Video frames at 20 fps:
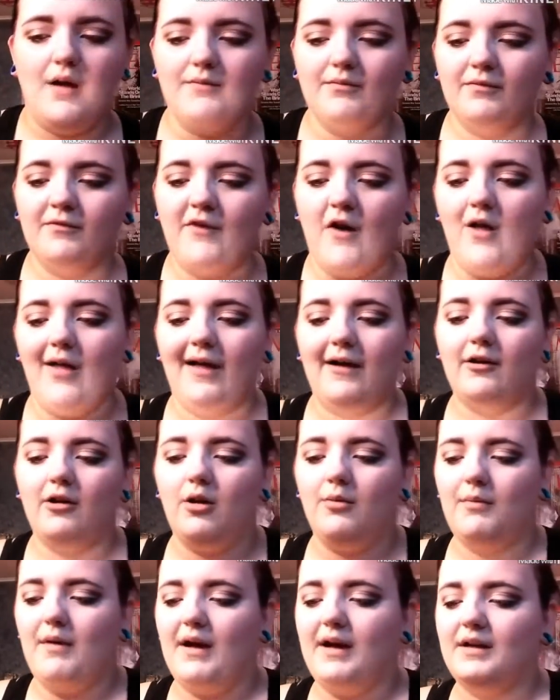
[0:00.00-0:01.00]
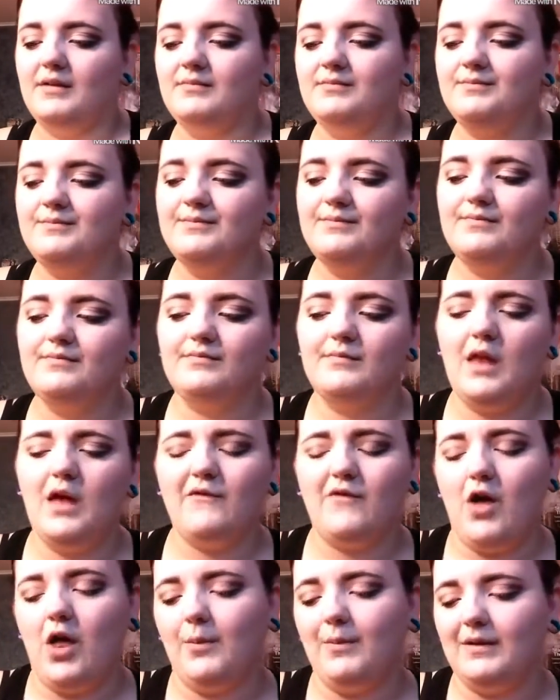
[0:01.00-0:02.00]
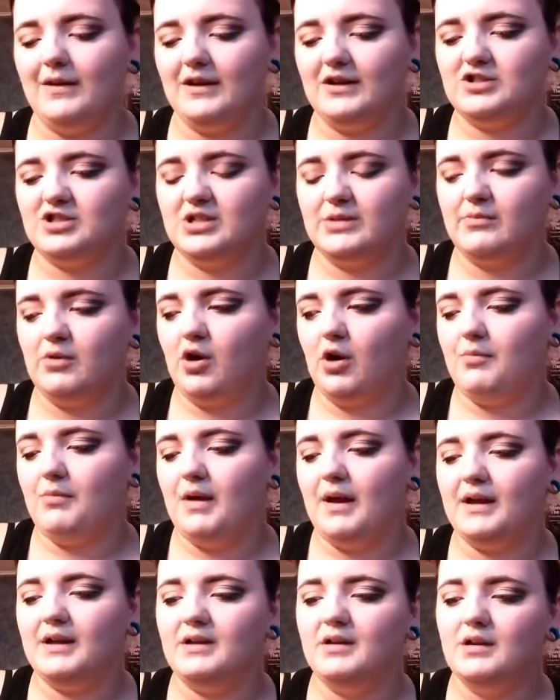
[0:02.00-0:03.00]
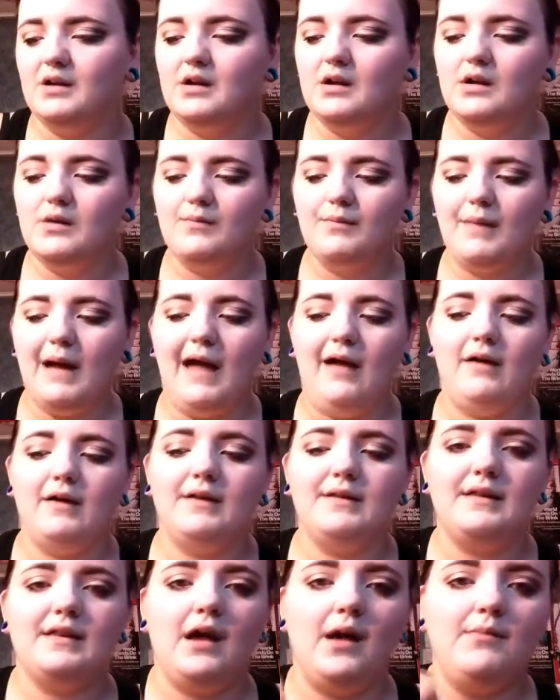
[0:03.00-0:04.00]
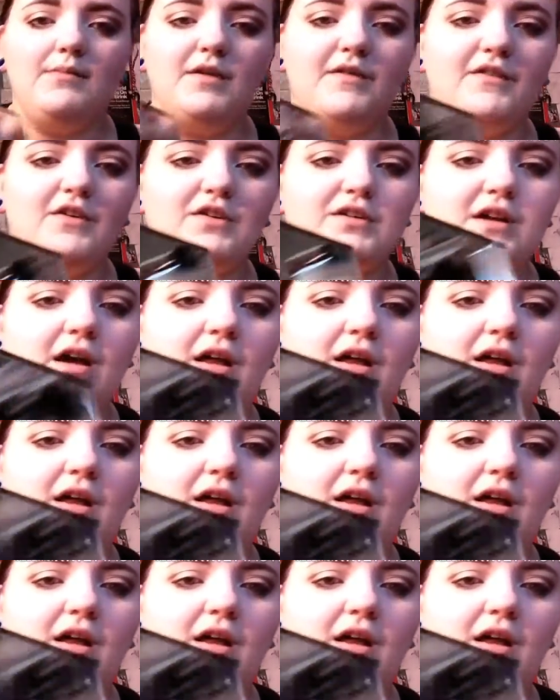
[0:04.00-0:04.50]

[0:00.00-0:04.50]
fallout on my, not fallout, but like shimmer on my palette. The first